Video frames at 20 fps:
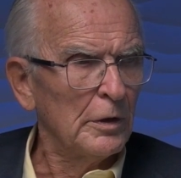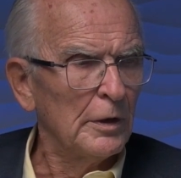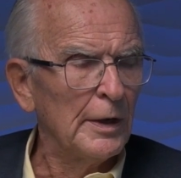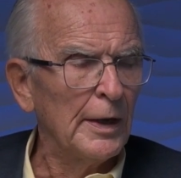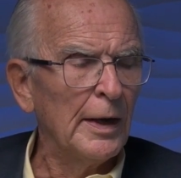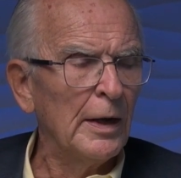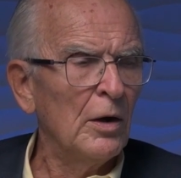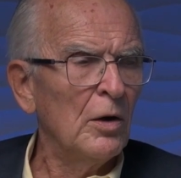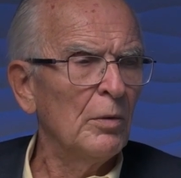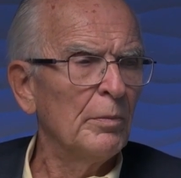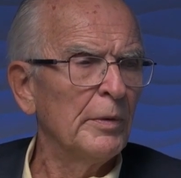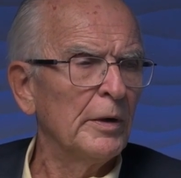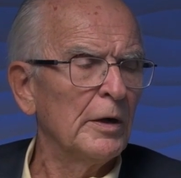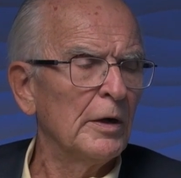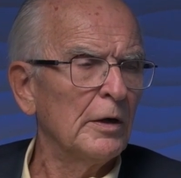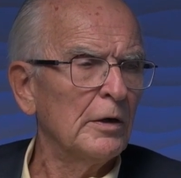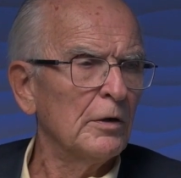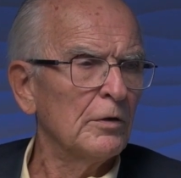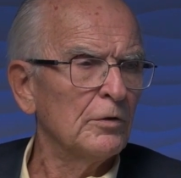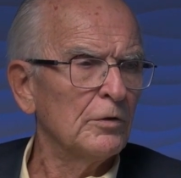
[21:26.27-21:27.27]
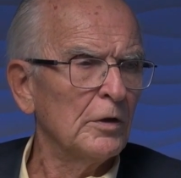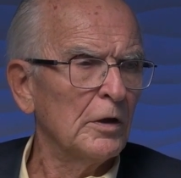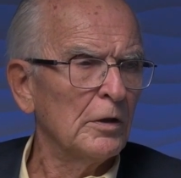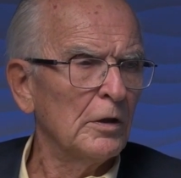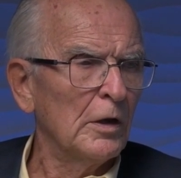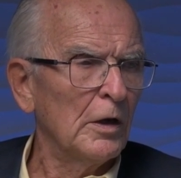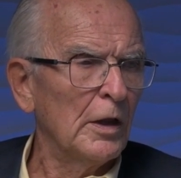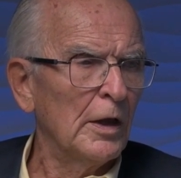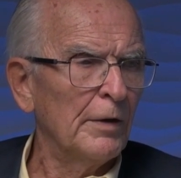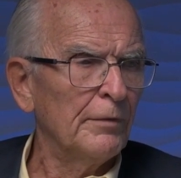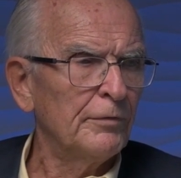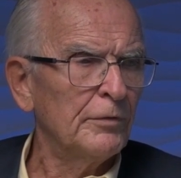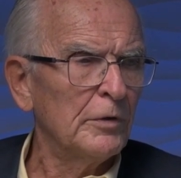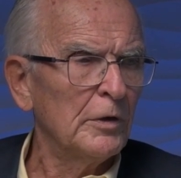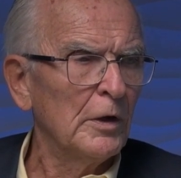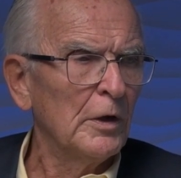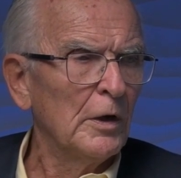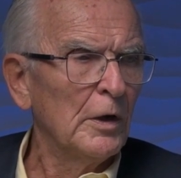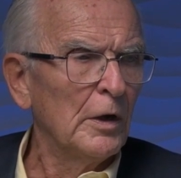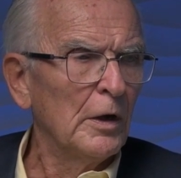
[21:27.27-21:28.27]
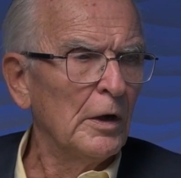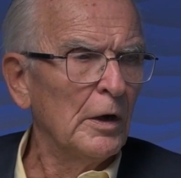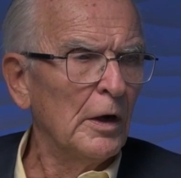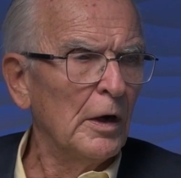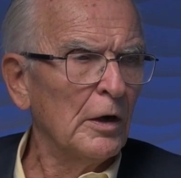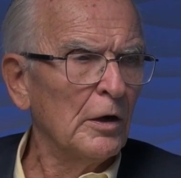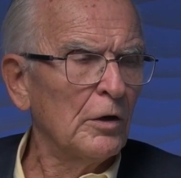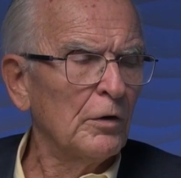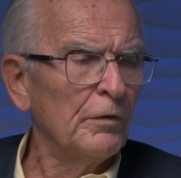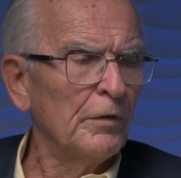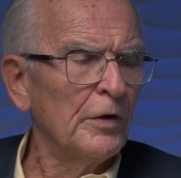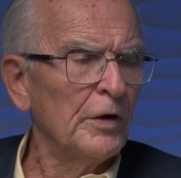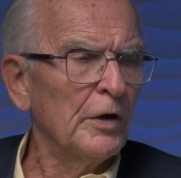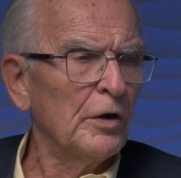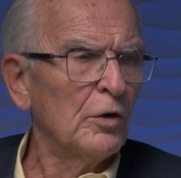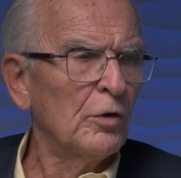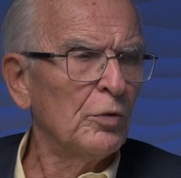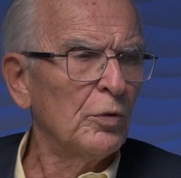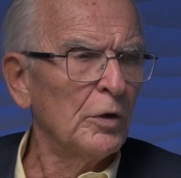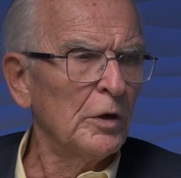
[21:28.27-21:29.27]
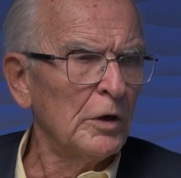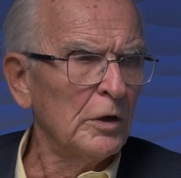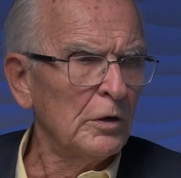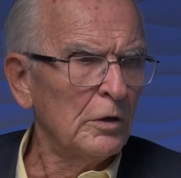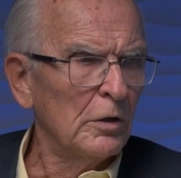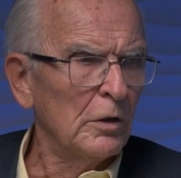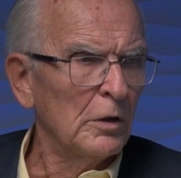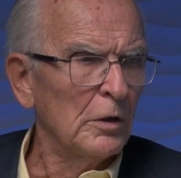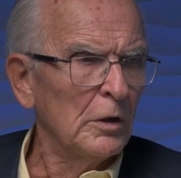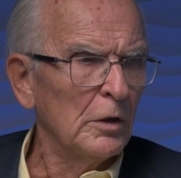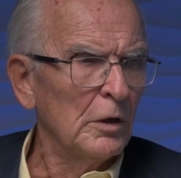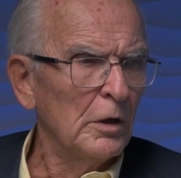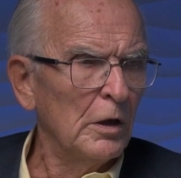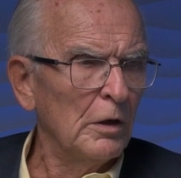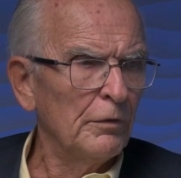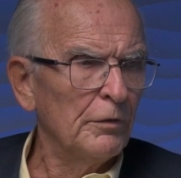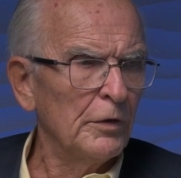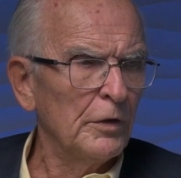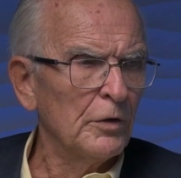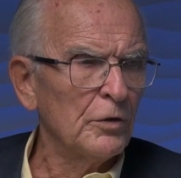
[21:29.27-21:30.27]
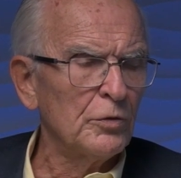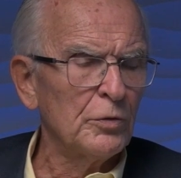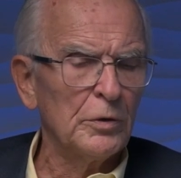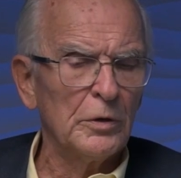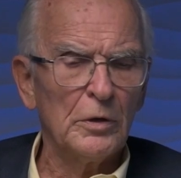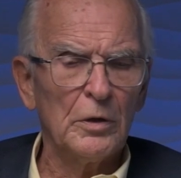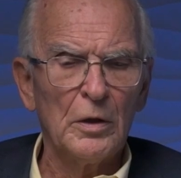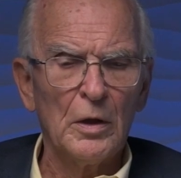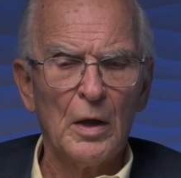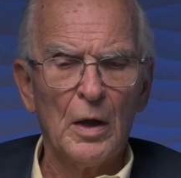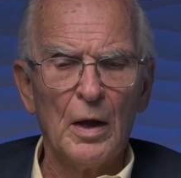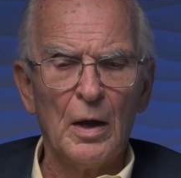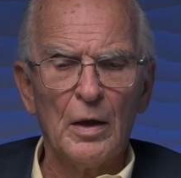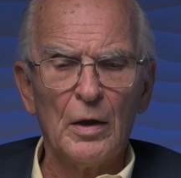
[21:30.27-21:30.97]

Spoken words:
Now Americans on the left are very critical of Israel.